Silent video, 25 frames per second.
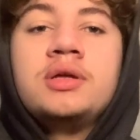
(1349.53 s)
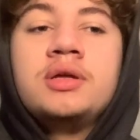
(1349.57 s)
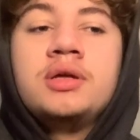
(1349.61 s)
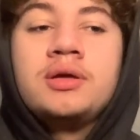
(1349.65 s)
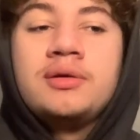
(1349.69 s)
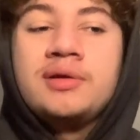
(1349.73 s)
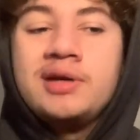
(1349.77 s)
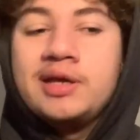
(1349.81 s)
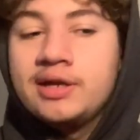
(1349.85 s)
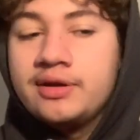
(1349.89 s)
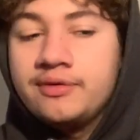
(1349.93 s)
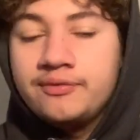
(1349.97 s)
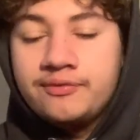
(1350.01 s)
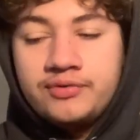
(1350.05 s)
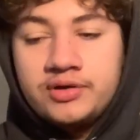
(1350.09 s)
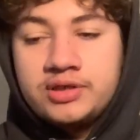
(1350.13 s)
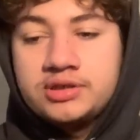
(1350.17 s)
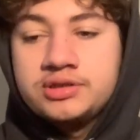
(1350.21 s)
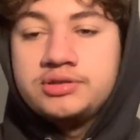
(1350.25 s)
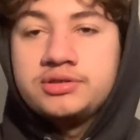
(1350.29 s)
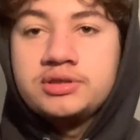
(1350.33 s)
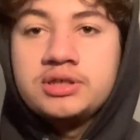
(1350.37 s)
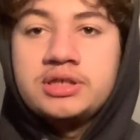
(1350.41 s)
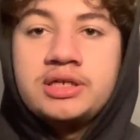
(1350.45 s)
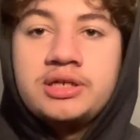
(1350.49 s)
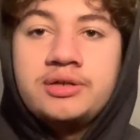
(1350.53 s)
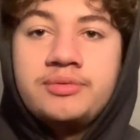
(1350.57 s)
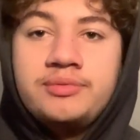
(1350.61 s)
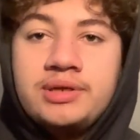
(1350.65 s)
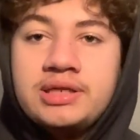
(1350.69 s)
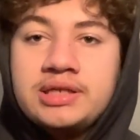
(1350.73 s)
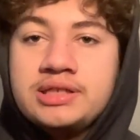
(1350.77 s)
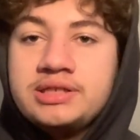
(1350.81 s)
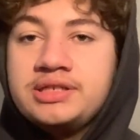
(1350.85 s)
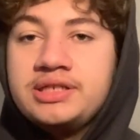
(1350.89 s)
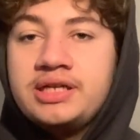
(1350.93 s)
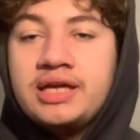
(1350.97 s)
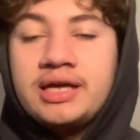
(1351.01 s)
getting frustrated
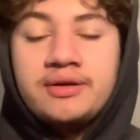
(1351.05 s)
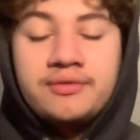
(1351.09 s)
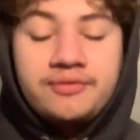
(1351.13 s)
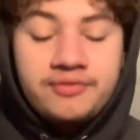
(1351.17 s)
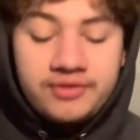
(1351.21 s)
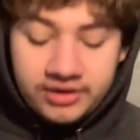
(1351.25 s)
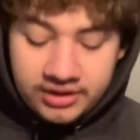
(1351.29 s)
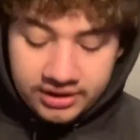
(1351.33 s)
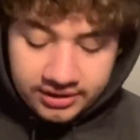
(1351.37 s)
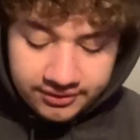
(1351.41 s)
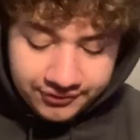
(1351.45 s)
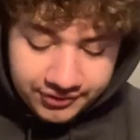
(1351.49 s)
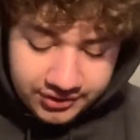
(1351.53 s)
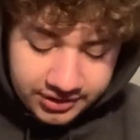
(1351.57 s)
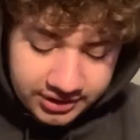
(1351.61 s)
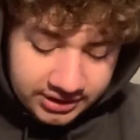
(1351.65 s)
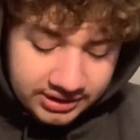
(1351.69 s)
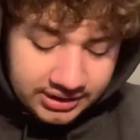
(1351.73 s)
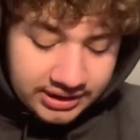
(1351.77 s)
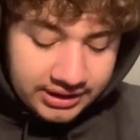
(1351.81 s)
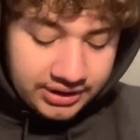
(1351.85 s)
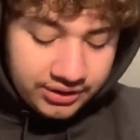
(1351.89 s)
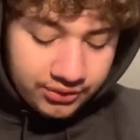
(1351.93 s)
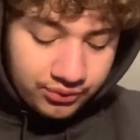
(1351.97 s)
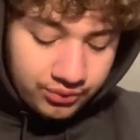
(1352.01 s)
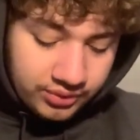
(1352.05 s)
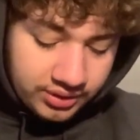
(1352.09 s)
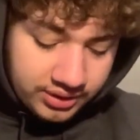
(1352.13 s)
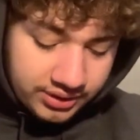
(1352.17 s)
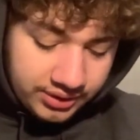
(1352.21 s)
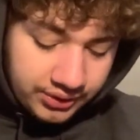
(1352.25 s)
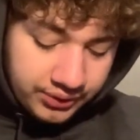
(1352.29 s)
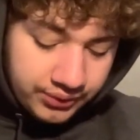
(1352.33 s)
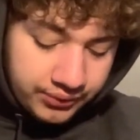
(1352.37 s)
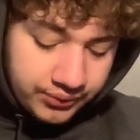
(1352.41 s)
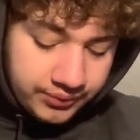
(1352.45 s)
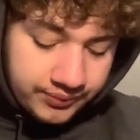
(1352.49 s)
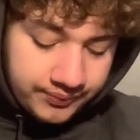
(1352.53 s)
because you can't feel everything that you'd want
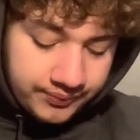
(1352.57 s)
to.